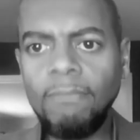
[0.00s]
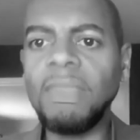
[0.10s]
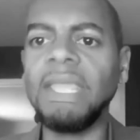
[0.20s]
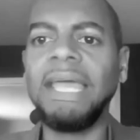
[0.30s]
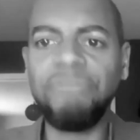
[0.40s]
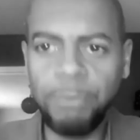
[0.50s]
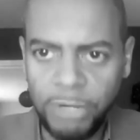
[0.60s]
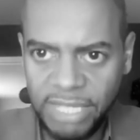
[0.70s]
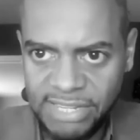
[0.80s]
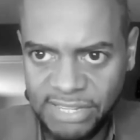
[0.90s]

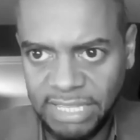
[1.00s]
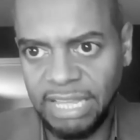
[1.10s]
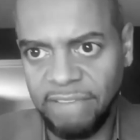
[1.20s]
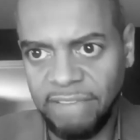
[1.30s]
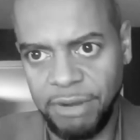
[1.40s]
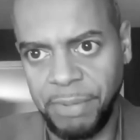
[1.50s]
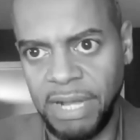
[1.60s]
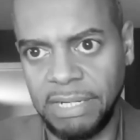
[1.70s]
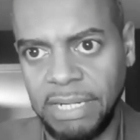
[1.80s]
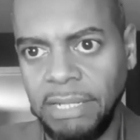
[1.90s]
Everybody is a delivery
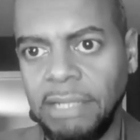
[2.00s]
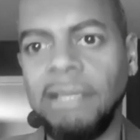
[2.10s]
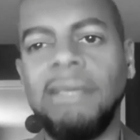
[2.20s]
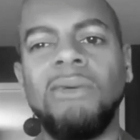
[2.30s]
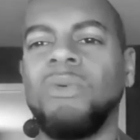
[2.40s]
partner.